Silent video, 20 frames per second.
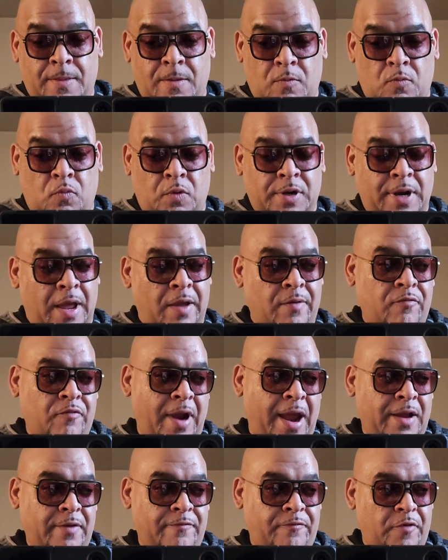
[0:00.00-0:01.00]
When I
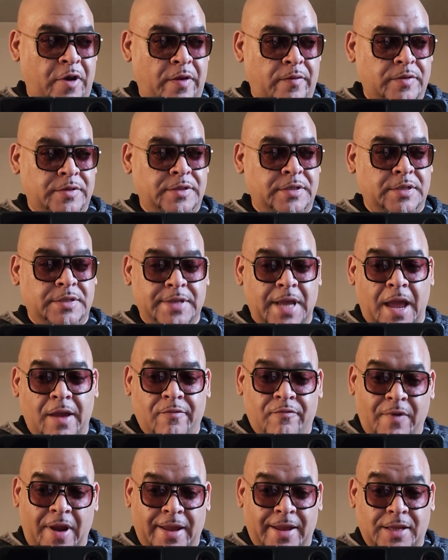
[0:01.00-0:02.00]
rank fragrances, I
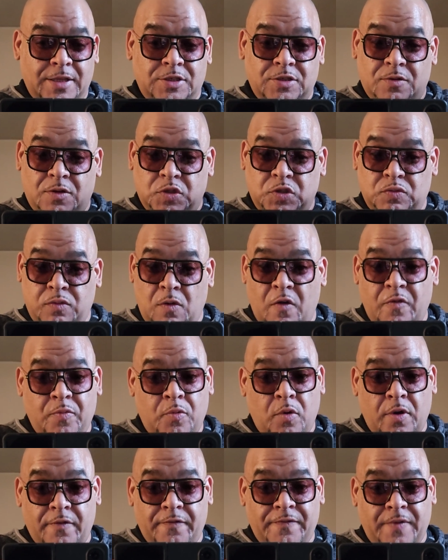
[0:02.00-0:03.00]
rank it to a
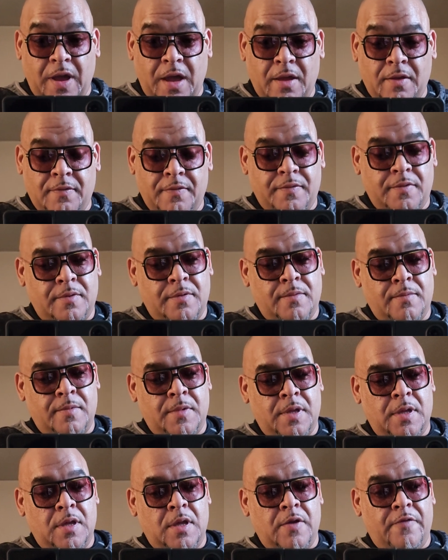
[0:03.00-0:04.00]
12.5
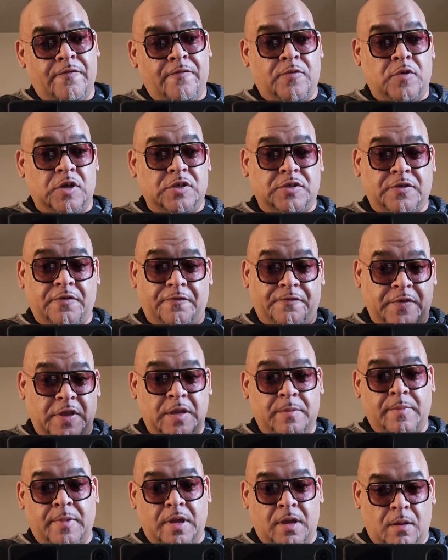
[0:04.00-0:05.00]
because of
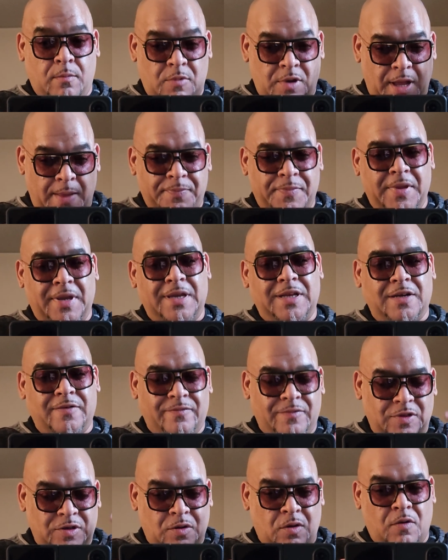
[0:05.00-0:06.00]
female. I'm thinking of,
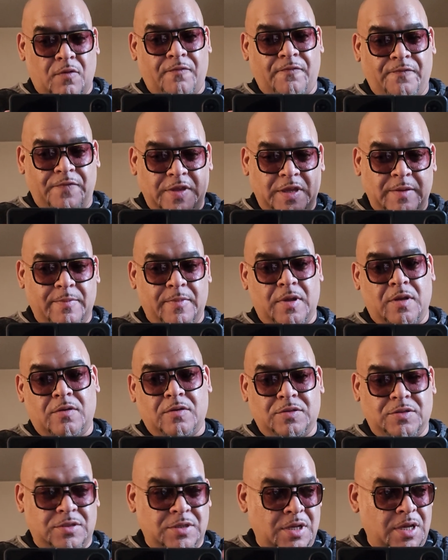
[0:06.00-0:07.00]
you know,
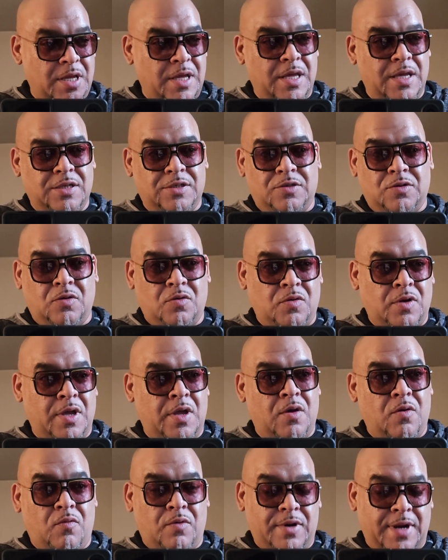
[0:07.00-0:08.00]
females. So
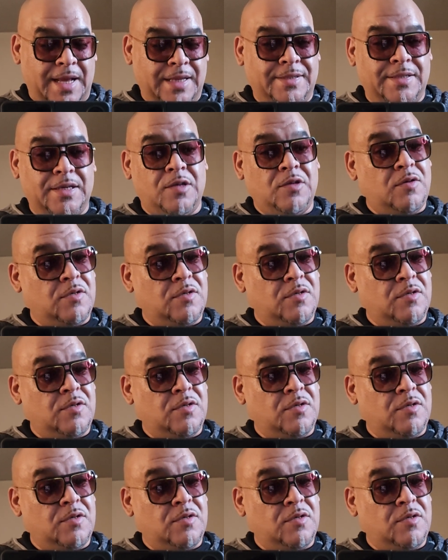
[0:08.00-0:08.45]
when I tell you